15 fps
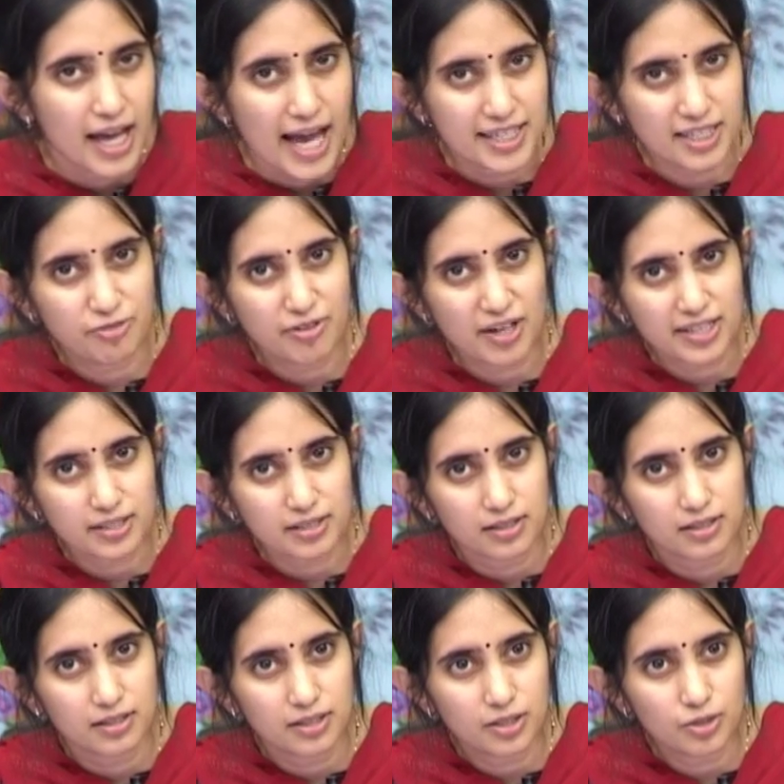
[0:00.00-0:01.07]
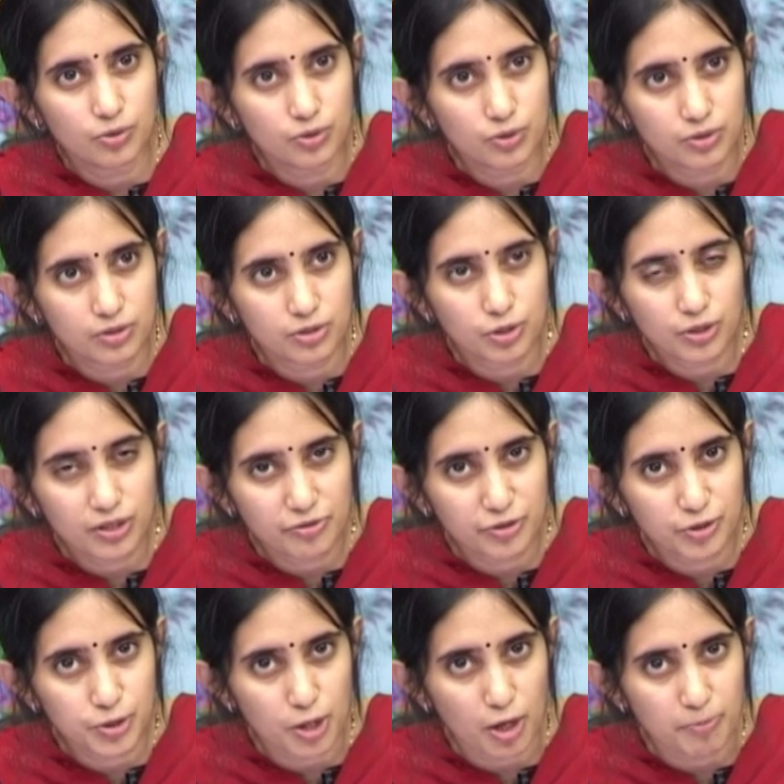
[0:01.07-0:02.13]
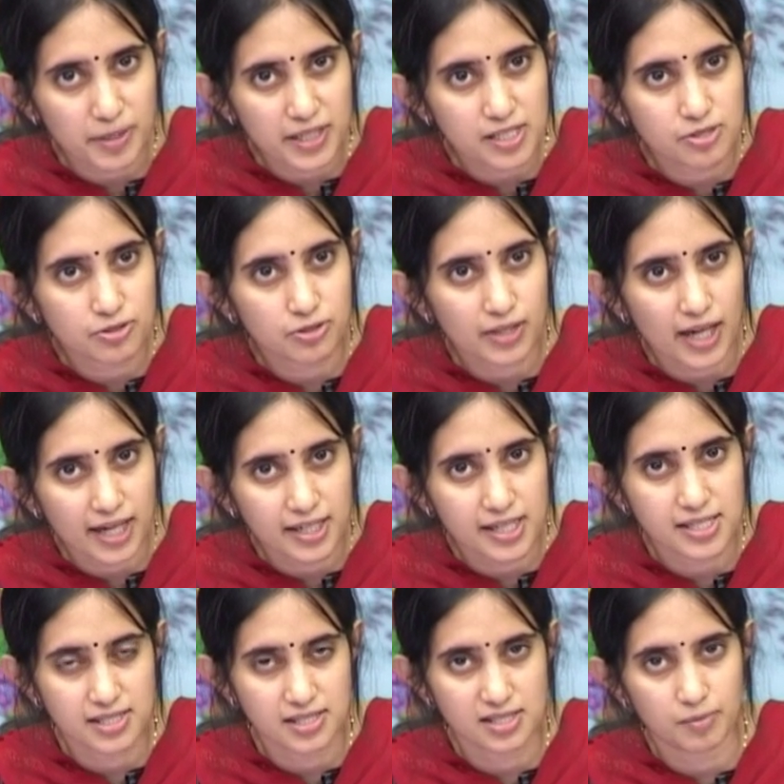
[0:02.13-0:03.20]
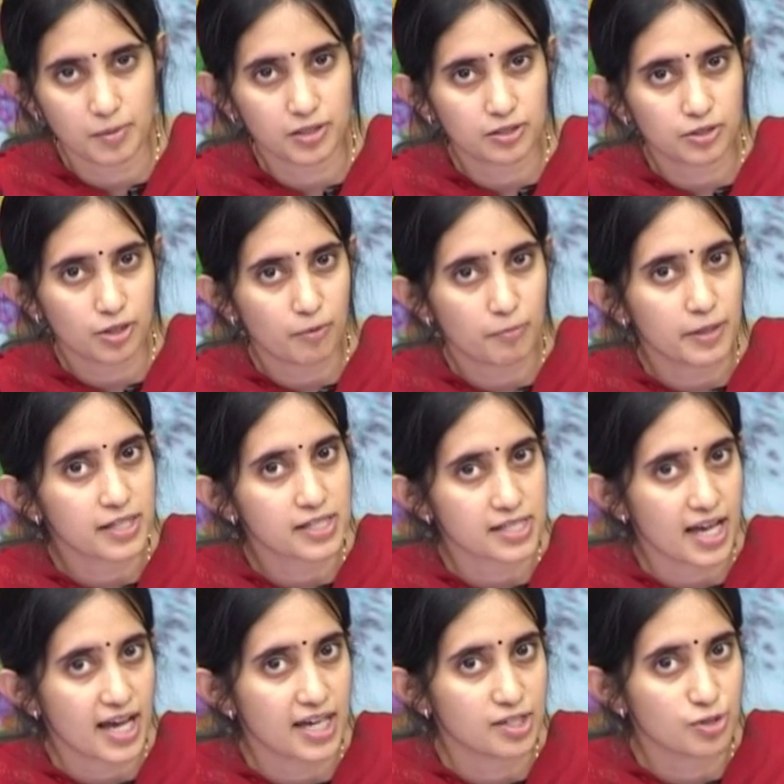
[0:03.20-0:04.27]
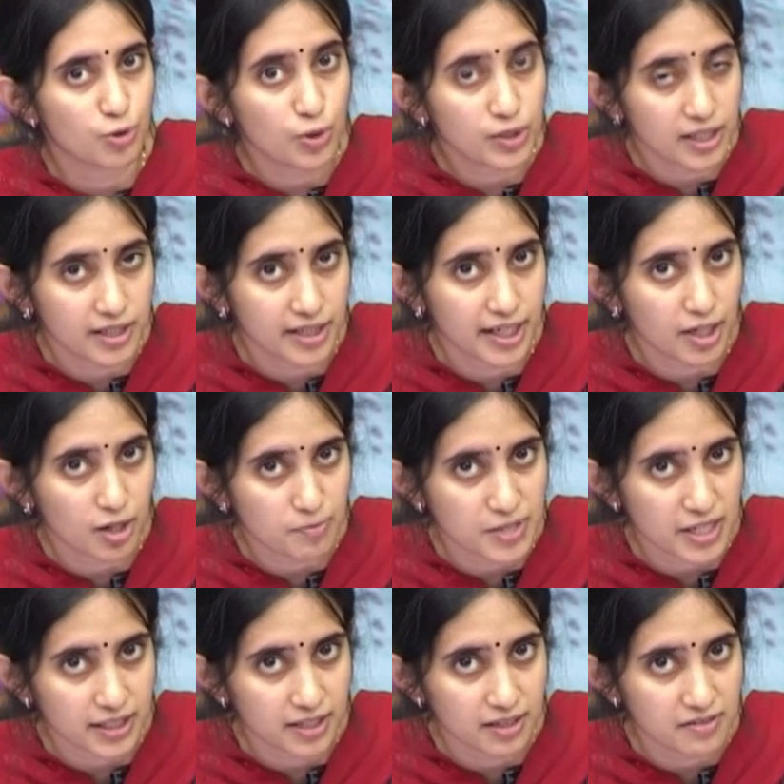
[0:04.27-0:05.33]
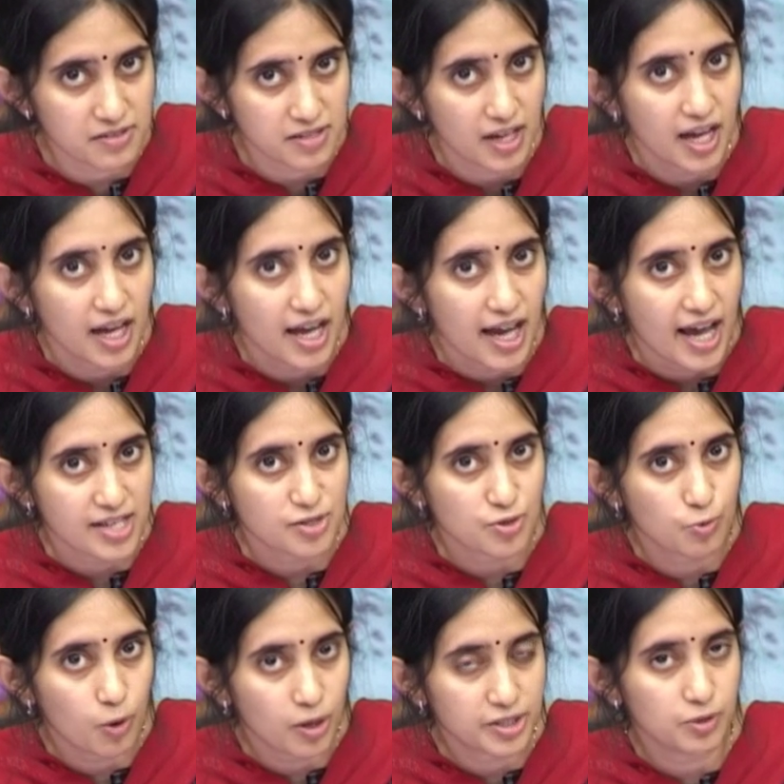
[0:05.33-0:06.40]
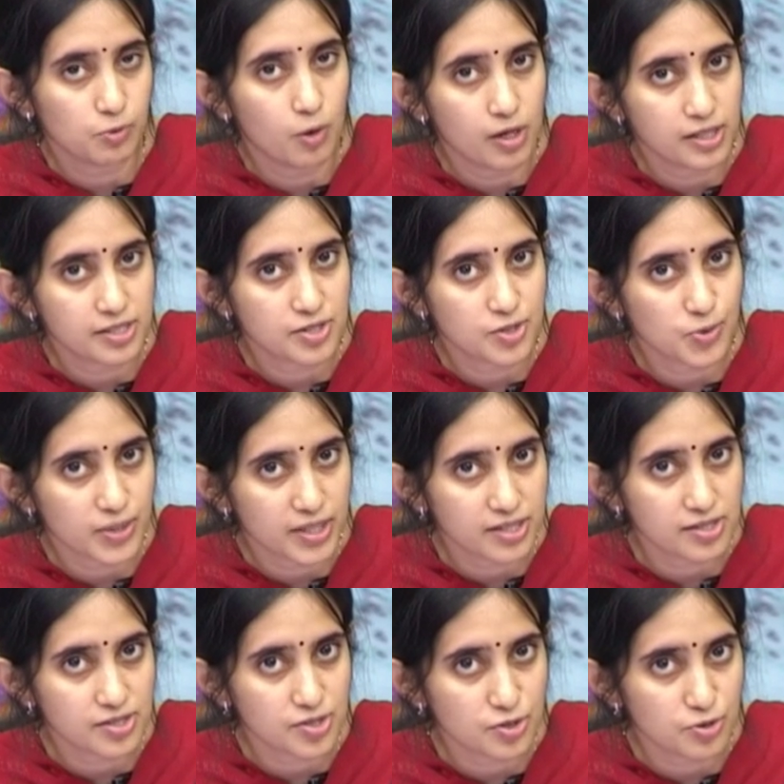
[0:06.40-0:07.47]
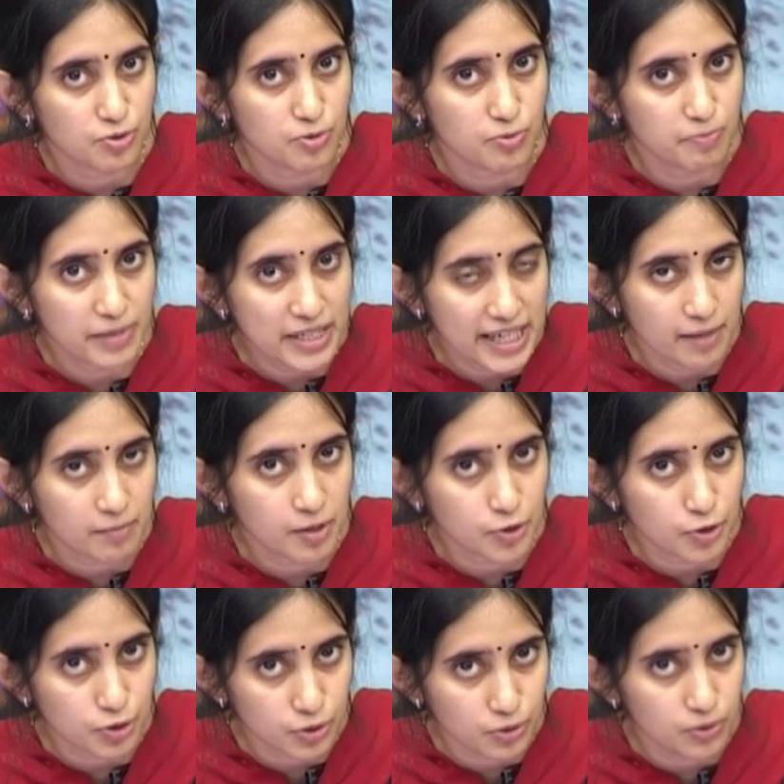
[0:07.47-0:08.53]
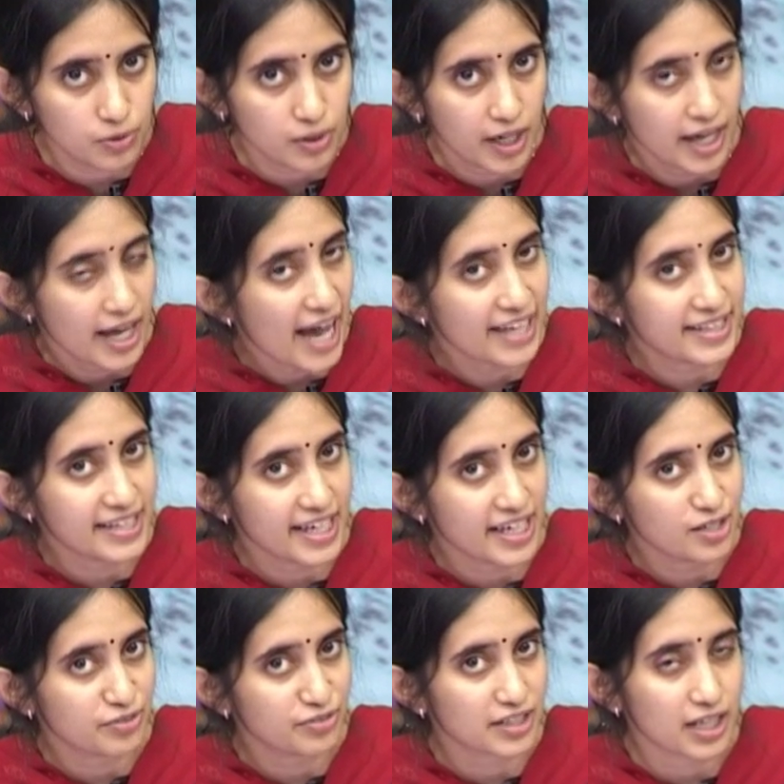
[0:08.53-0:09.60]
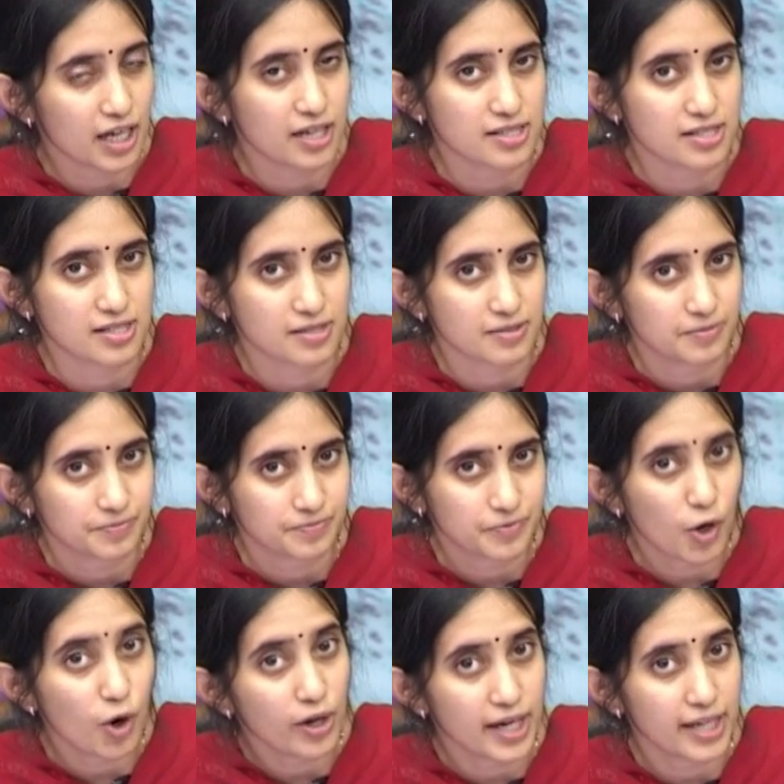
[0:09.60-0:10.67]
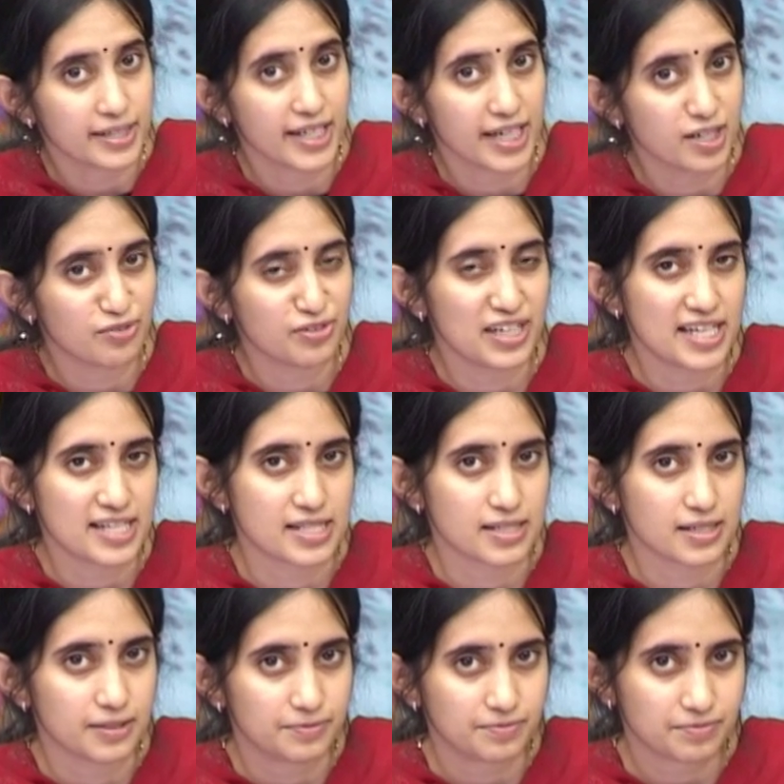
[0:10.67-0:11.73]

And in fact, you took a few topics, you took arrays and some other topics and wrote learning objectives as to what you want students to be able to do at the end of the class or at the end of a lesson.